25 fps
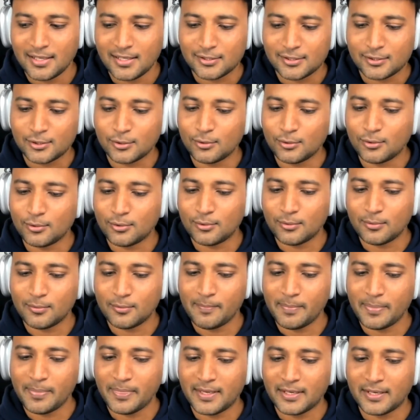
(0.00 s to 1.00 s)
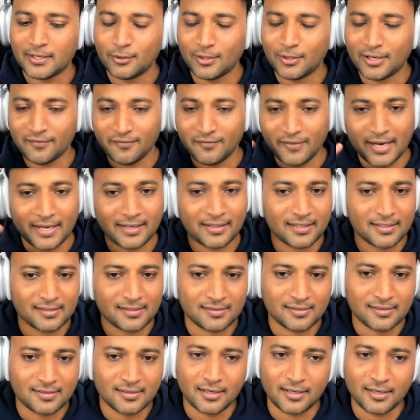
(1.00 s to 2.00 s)
So you define
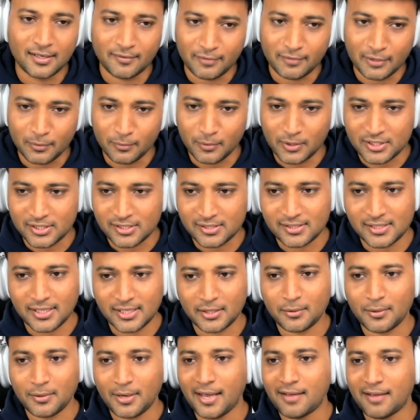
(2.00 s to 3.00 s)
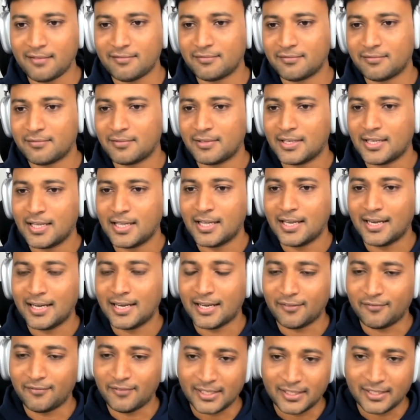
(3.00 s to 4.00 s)
these different versions that you have,
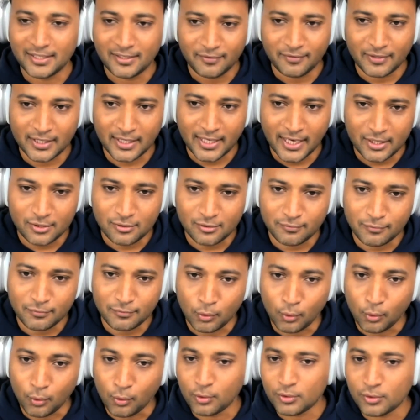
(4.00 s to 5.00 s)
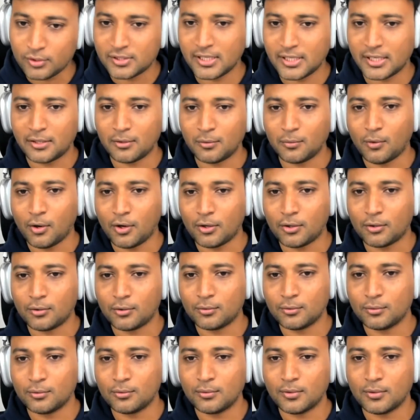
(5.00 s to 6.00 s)
define different kinds of cohorts that you want
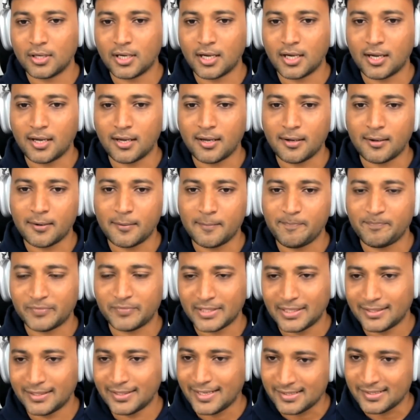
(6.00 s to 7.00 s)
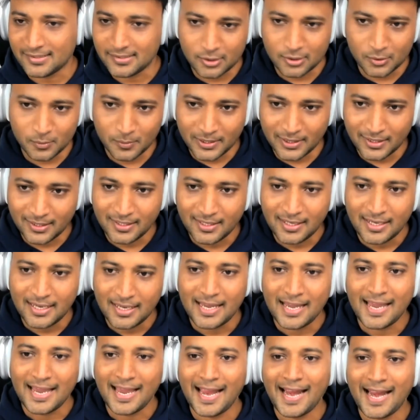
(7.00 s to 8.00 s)
to test this with,
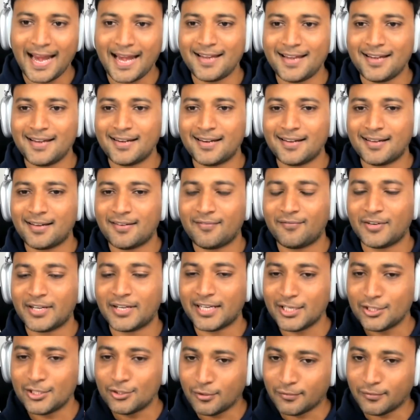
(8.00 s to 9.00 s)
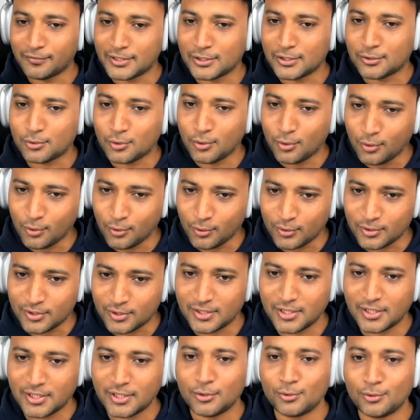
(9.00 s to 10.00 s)
and for each of these cohorts
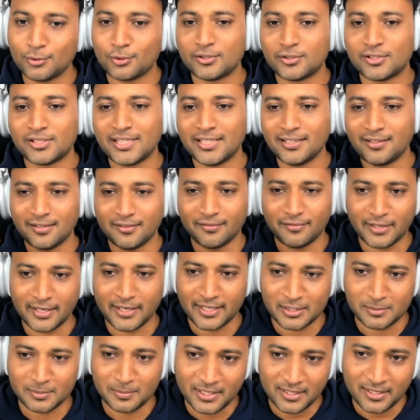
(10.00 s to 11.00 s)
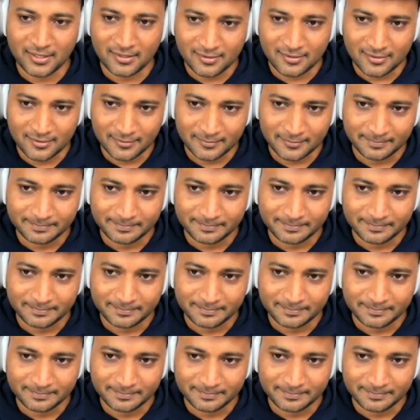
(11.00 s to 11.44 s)
you see different experience.